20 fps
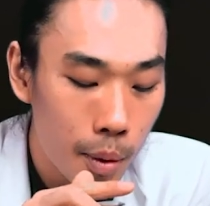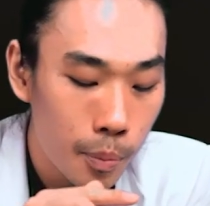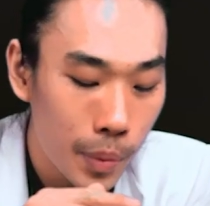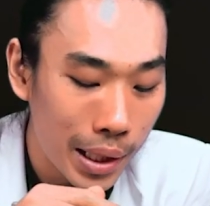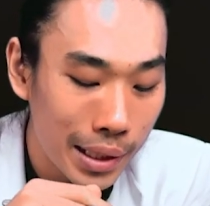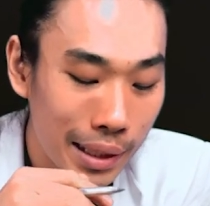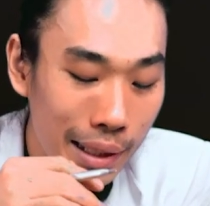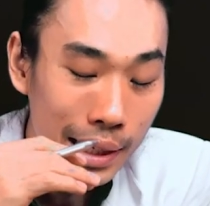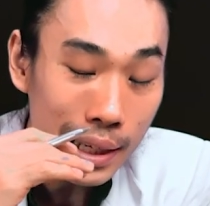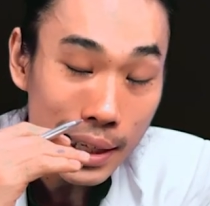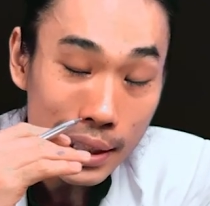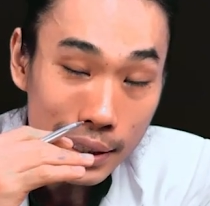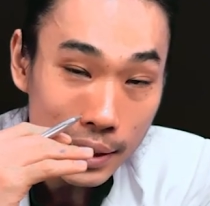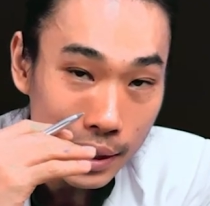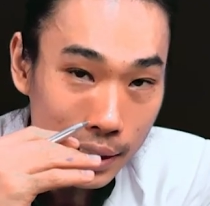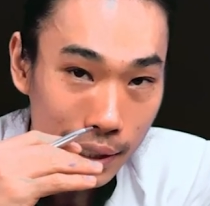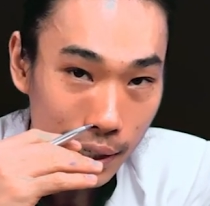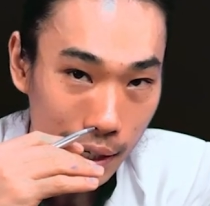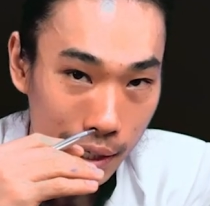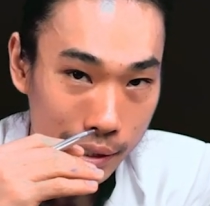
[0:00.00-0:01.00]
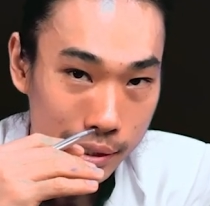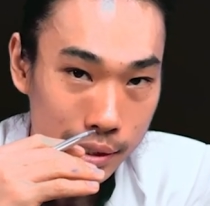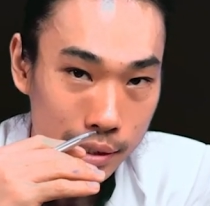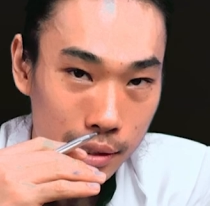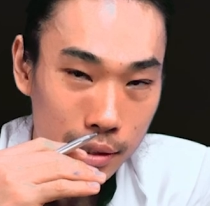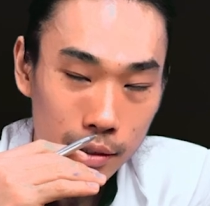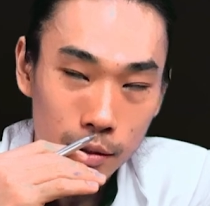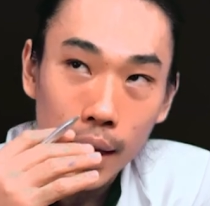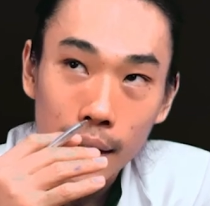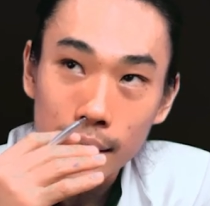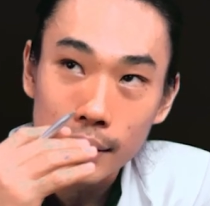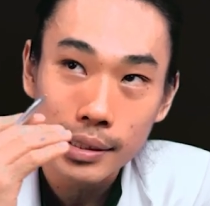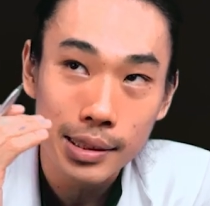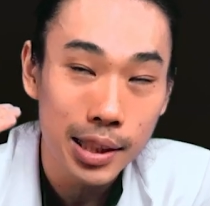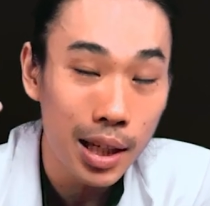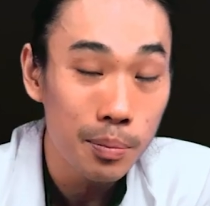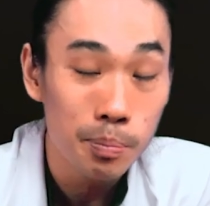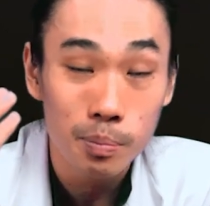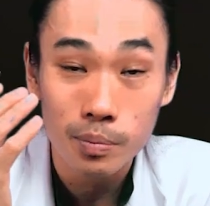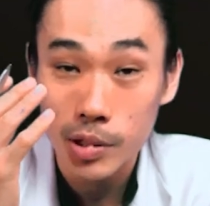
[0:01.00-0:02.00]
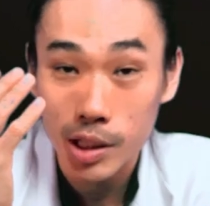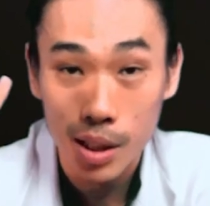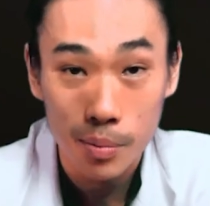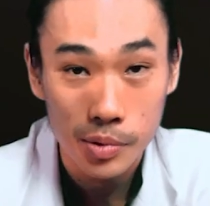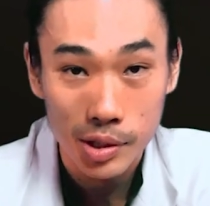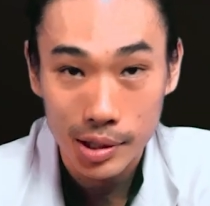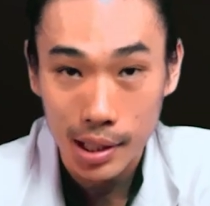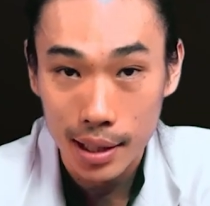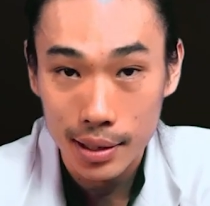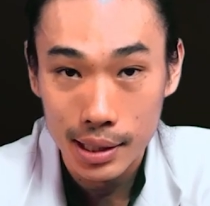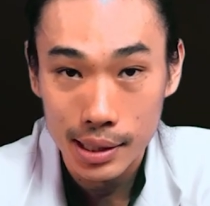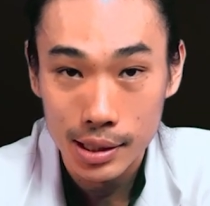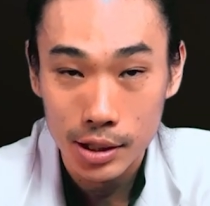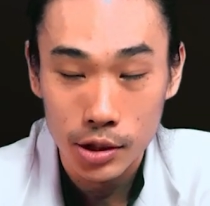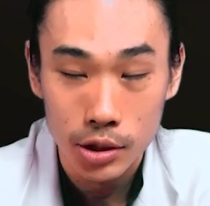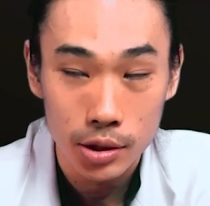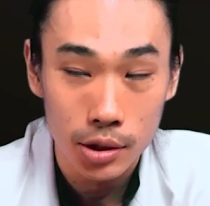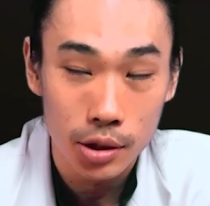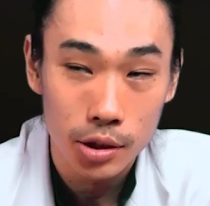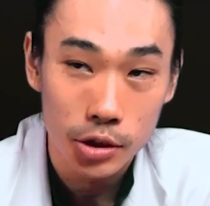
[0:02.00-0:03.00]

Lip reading: But eating eggs, some studies